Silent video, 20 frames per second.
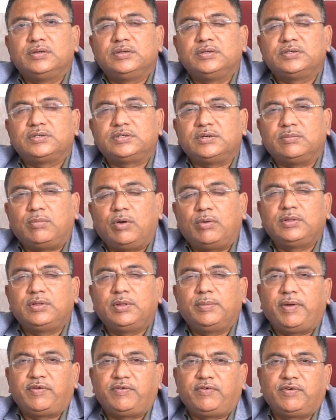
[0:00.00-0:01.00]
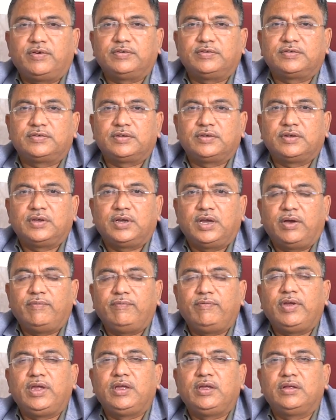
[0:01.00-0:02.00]
some of the patients
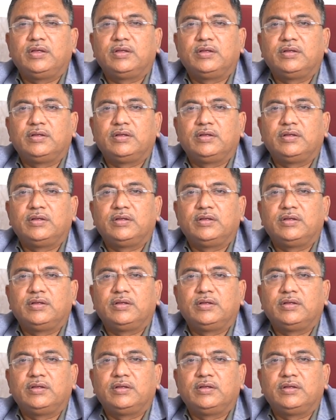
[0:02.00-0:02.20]
having